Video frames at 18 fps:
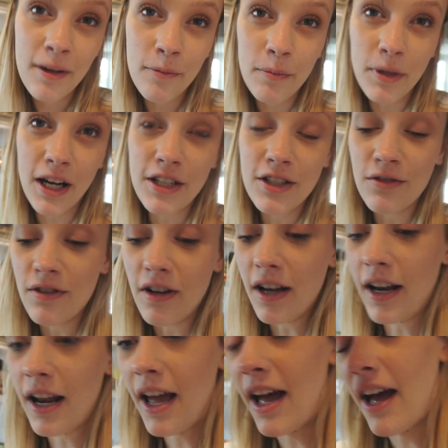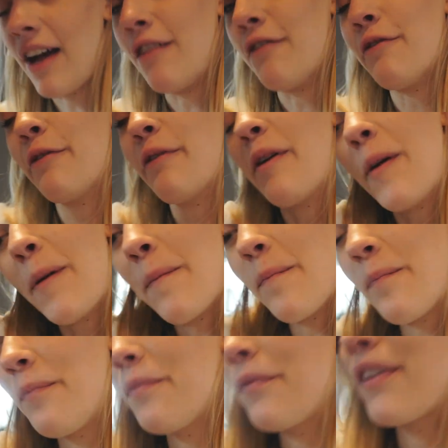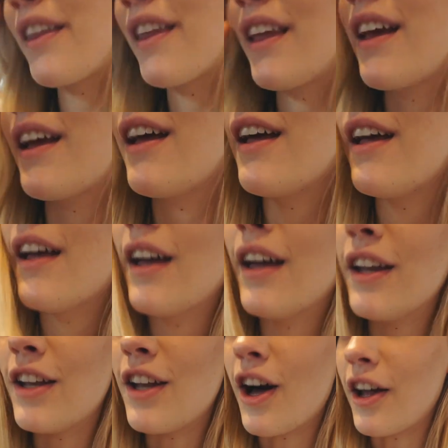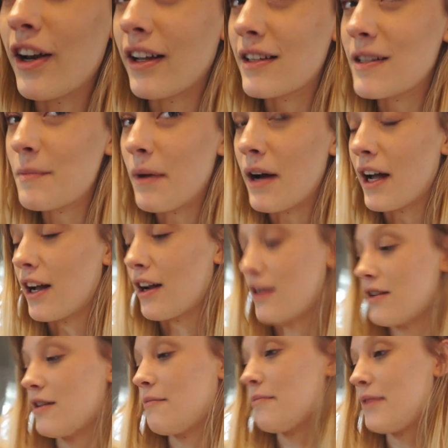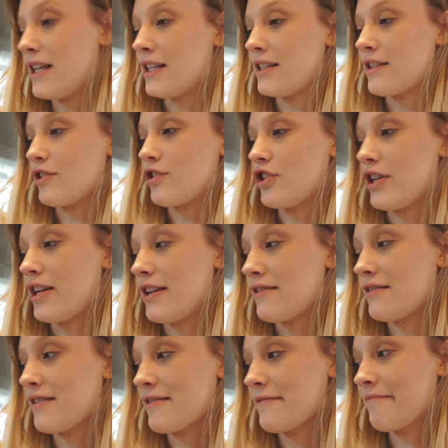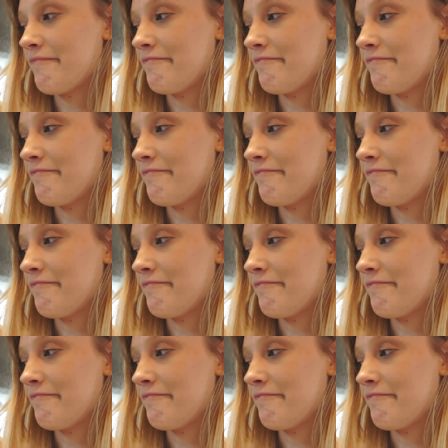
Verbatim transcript: but I do not have non-expired pizza cheese.